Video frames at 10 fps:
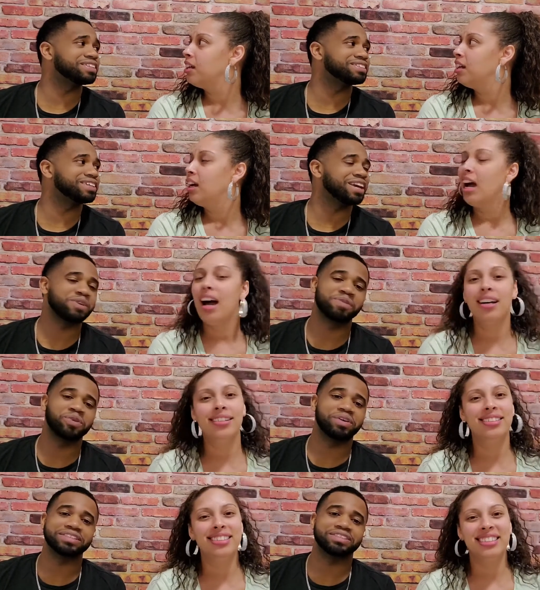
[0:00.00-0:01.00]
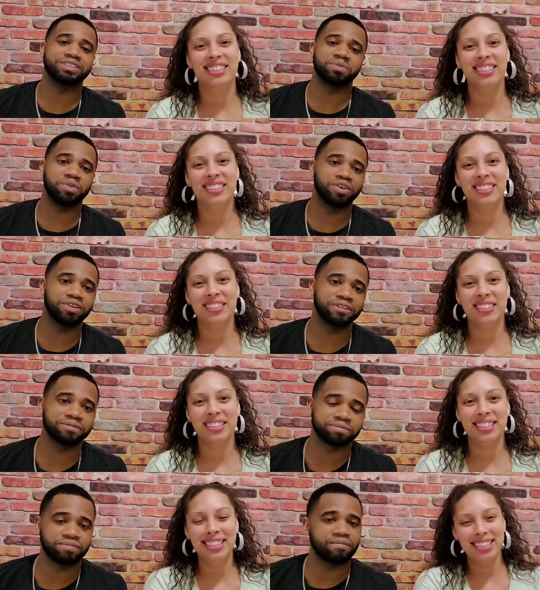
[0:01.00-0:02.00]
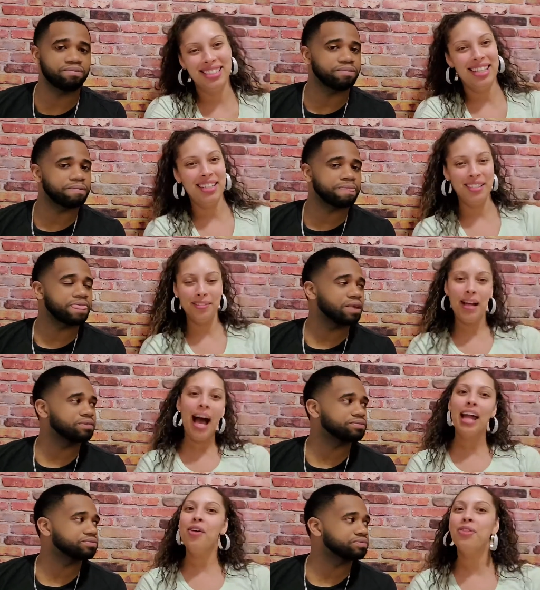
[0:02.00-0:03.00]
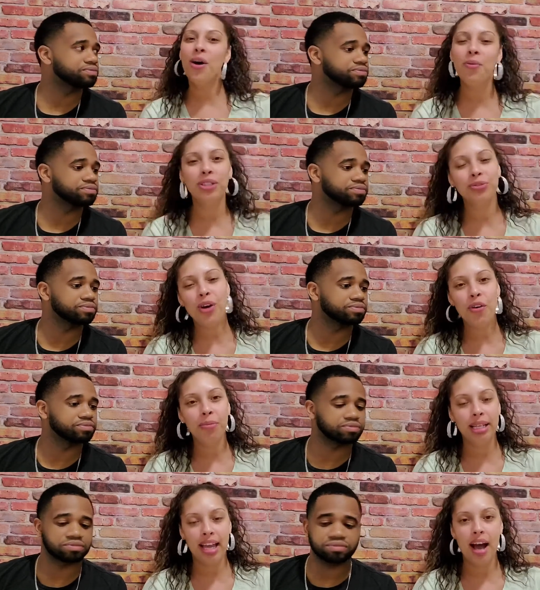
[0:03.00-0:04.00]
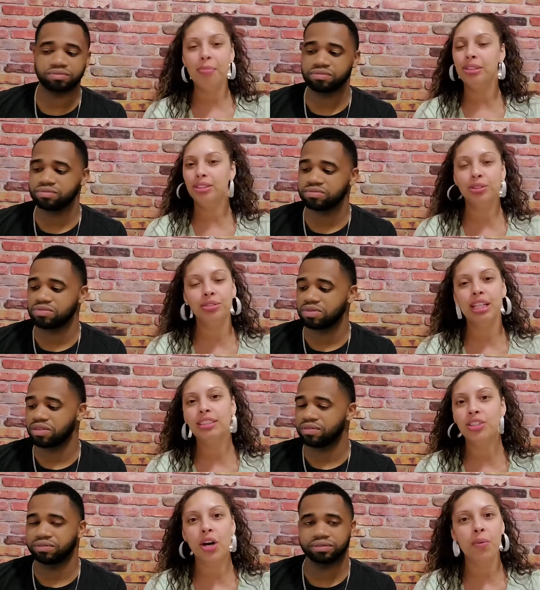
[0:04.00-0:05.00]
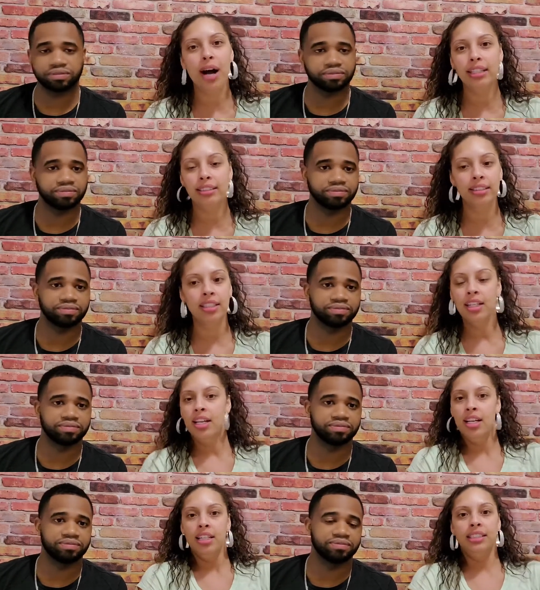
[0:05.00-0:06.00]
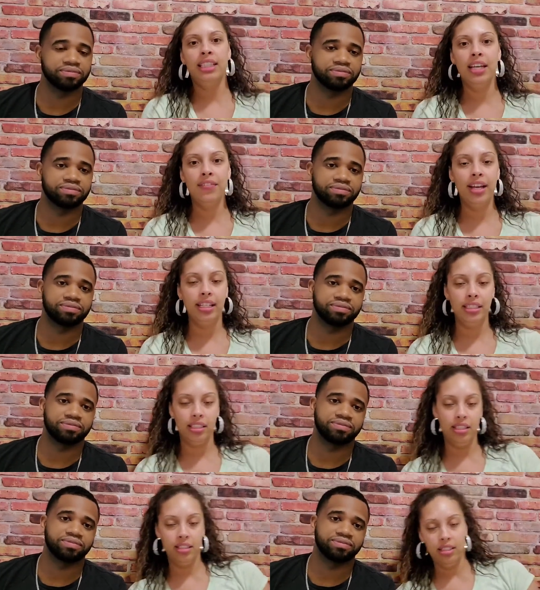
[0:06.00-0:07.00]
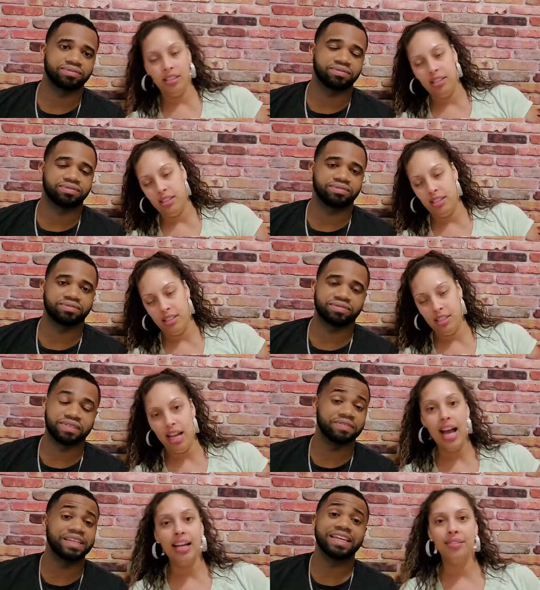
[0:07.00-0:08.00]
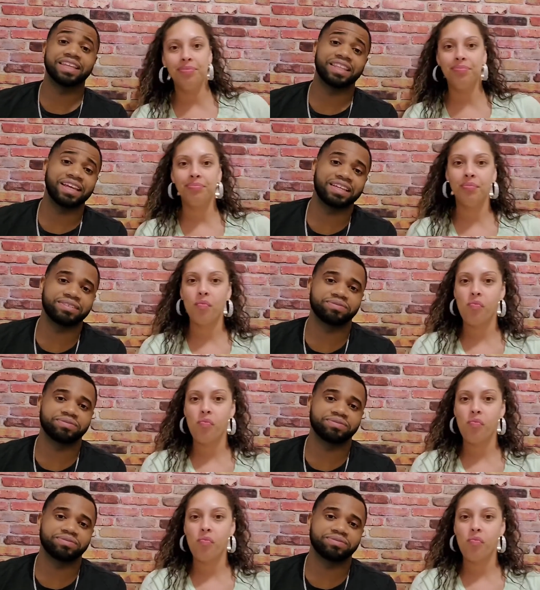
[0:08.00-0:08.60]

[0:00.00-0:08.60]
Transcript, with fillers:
Speaker 1: Ain't gonna be watching till tomorrow.
Speaker 2: I don't know what's wrong with y'all, but as soon as I start watching TV, I just.
Speaker 1: And it get late.